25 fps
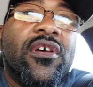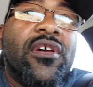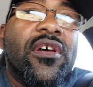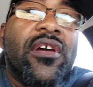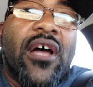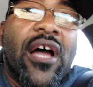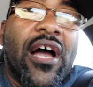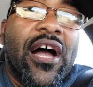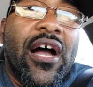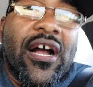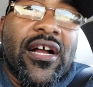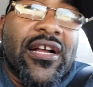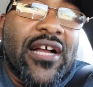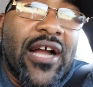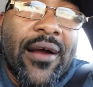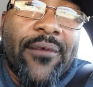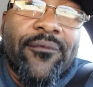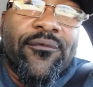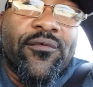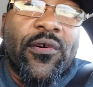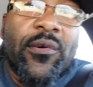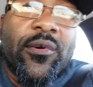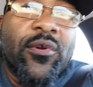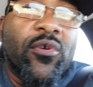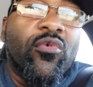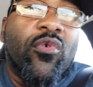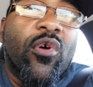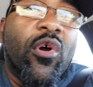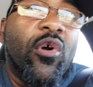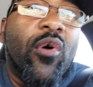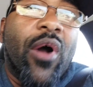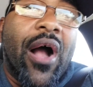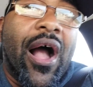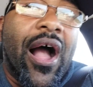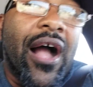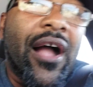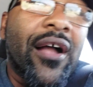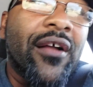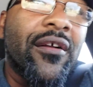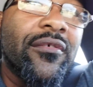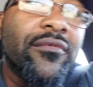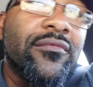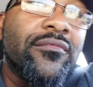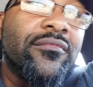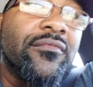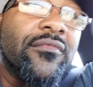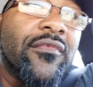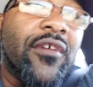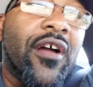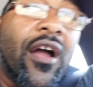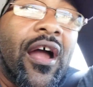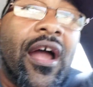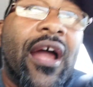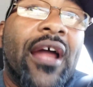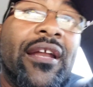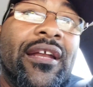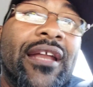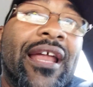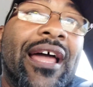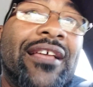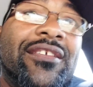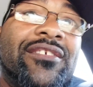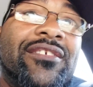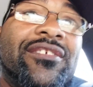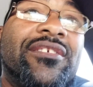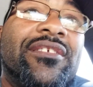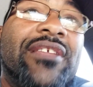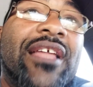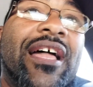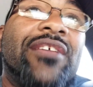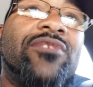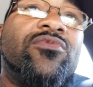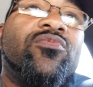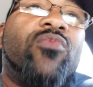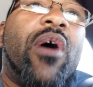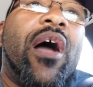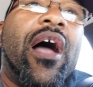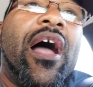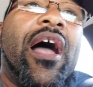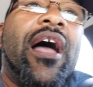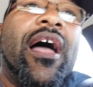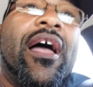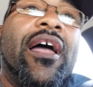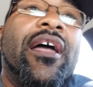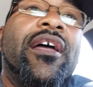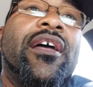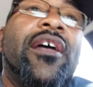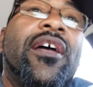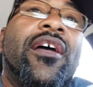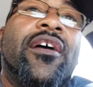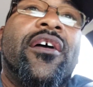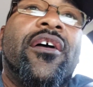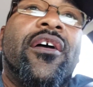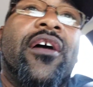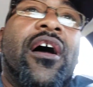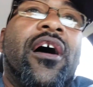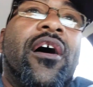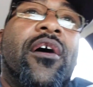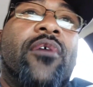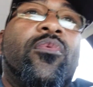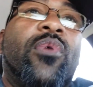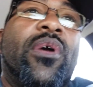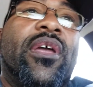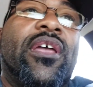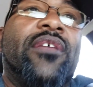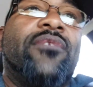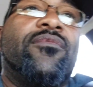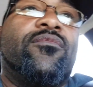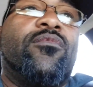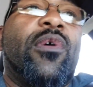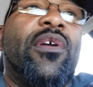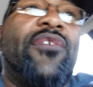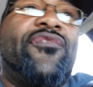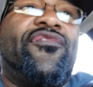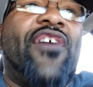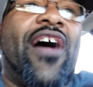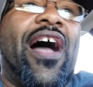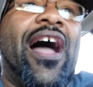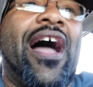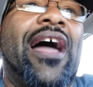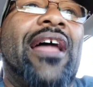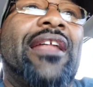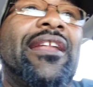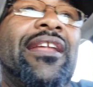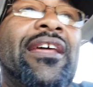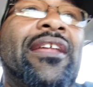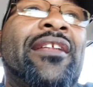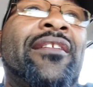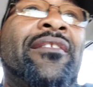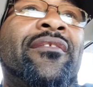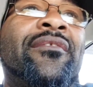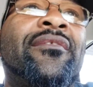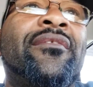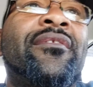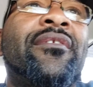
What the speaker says: come from the Ruwach. All right, and that's why we find in